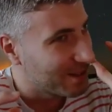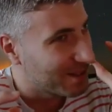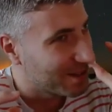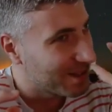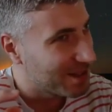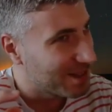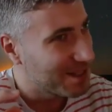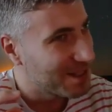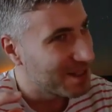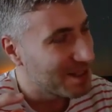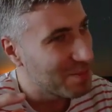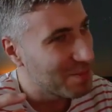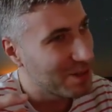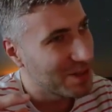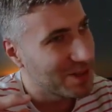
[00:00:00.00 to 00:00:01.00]
This is the
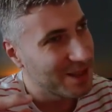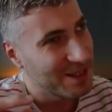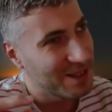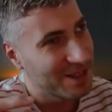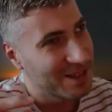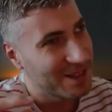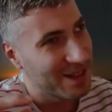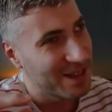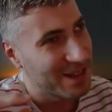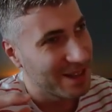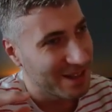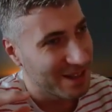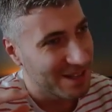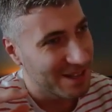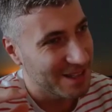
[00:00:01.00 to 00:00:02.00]
simplest thing that
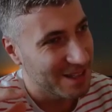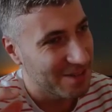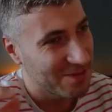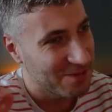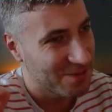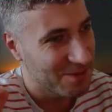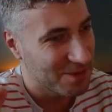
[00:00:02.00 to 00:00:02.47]
I can say.